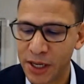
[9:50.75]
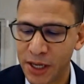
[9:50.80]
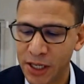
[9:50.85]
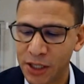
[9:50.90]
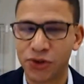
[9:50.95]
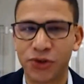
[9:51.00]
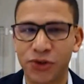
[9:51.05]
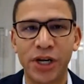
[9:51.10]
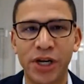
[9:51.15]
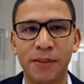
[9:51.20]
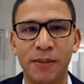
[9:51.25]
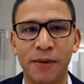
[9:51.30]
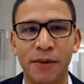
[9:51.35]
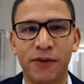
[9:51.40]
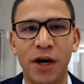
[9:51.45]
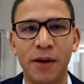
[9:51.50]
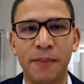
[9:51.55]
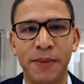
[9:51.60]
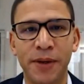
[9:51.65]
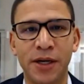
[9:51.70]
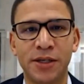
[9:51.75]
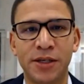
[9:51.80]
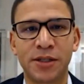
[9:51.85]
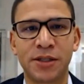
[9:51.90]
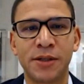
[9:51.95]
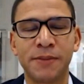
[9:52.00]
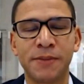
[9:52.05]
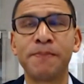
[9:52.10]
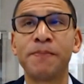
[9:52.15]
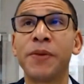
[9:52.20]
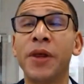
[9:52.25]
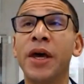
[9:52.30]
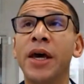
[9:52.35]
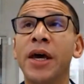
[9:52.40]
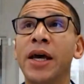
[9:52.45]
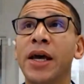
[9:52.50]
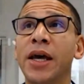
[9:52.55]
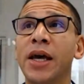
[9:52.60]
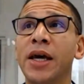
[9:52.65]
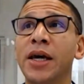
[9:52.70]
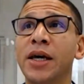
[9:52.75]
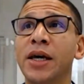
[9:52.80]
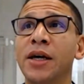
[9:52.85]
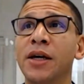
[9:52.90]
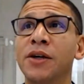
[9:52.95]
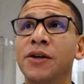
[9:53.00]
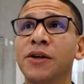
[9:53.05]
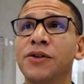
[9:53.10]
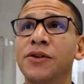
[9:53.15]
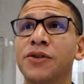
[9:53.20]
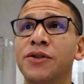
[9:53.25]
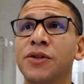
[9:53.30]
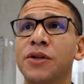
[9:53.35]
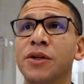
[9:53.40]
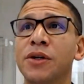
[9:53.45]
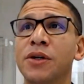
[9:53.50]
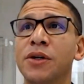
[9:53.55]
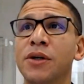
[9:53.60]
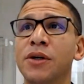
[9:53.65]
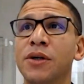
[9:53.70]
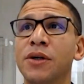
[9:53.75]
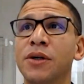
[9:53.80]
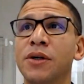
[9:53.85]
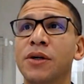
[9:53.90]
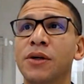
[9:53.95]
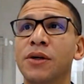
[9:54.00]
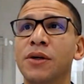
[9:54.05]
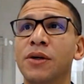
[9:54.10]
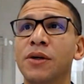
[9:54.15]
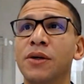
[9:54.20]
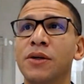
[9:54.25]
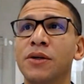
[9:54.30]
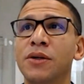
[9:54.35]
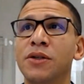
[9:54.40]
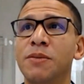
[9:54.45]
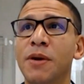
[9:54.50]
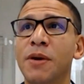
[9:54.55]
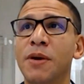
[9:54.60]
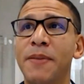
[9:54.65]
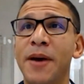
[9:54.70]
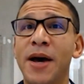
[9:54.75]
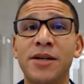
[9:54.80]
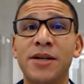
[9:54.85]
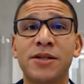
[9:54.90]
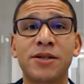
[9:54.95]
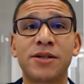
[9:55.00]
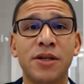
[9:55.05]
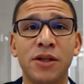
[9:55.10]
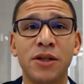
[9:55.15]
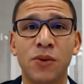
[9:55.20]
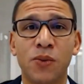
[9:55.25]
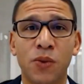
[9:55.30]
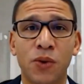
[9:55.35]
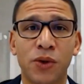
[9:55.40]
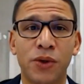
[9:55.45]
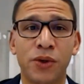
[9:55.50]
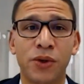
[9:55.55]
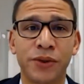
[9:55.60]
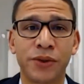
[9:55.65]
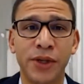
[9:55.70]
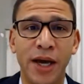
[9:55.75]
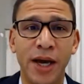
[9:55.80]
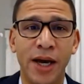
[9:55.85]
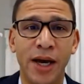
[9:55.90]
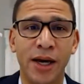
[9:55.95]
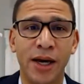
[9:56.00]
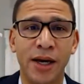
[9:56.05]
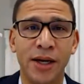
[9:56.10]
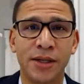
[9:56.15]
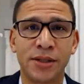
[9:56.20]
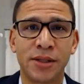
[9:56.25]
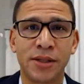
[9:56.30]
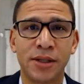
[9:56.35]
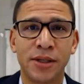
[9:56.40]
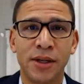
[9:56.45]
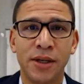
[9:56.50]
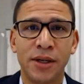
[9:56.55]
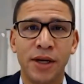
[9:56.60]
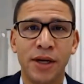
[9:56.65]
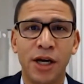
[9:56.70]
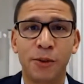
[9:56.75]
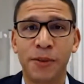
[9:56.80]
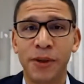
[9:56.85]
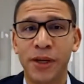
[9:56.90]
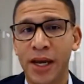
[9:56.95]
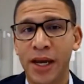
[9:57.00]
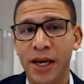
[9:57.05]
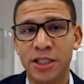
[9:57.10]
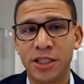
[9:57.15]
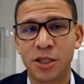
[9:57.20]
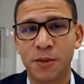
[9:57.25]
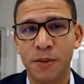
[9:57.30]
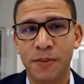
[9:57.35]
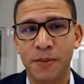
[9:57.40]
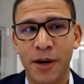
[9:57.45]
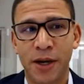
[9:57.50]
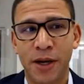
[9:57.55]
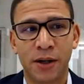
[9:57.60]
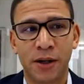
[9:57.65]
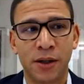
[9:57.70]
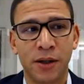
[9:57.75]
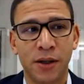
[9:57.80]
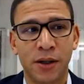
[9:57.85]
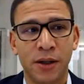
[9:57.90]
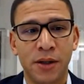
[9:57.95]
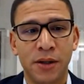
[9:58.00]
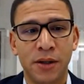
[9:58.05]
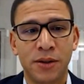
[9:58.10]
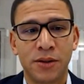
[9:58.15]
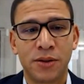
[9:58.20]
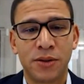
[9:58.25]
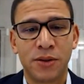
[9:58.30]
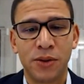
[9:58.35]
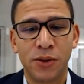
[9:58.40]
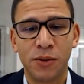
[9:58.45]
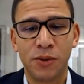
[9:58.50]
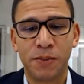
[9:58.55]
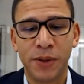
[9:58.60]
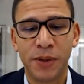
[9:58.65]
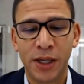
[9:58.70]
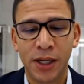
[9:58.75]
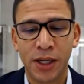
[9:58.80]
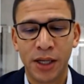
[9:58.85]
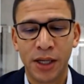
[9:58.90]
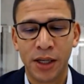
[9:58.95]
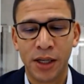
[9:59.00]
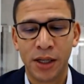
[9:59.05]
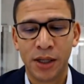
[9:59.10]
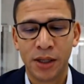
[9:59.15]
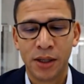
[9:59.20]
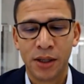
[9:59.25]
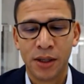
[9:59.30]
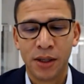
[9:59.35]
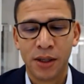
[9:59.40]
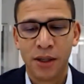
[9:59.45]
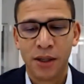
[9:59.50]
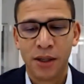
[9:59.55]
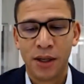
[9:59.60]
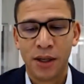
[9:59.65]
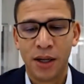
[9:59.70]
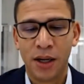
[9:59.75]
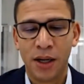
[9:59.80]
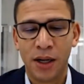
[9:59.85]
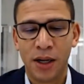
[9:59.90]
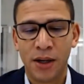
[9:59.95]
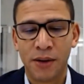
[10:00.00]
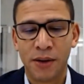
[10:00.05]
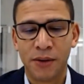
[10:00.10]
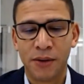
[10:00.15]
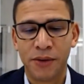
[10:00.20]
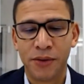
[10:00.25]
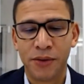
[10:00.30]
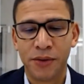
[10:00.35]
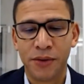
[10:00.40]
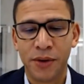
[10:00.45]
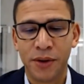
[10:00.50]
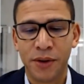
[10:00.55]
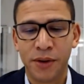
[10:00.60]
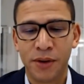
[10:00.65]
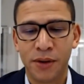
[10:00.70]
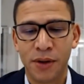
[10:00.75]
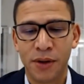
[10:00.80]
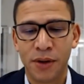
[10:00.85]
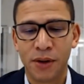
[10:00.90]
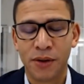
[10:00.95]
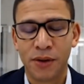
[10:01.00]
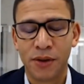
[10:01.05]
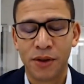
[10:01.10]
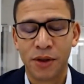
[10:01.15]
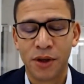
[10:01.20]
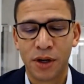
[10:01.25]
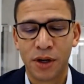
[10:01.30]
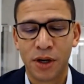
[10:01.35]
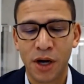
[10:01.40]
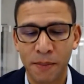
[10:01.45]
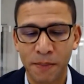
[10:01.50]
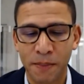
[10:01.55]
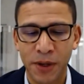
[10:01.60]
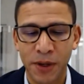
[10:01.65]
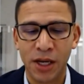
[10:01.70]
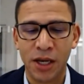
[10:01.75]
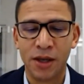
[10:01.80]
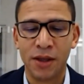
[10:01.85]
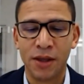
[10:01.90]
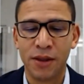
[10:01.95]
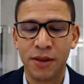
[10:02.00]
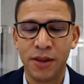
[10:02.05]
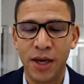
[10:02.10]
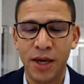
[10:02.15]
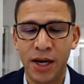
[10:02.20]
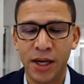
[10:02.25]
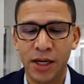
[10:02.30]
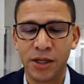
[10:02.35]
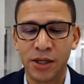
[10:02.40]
big dream of Compass is to be best in the world at helping agents be better, to be the company that